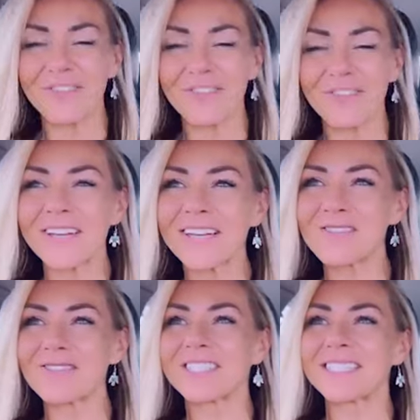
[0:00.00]
freaking
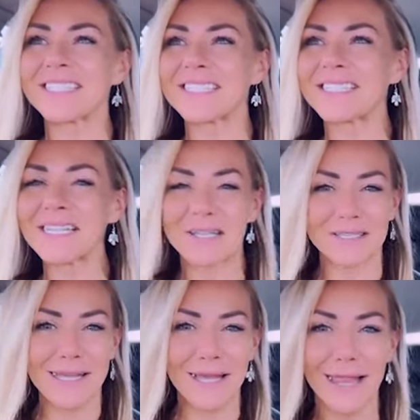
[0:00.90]
narcissistic
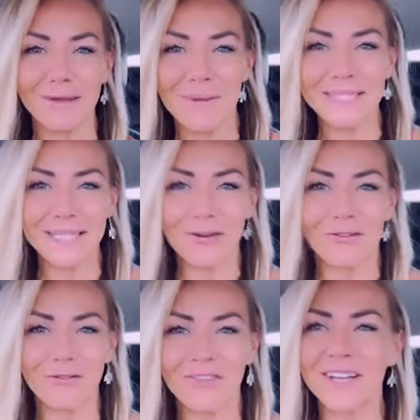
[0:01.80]
because I like
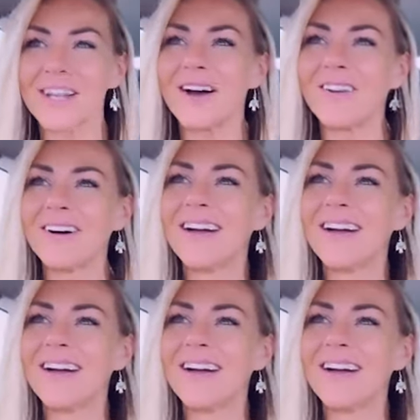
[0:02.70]
myself, you know?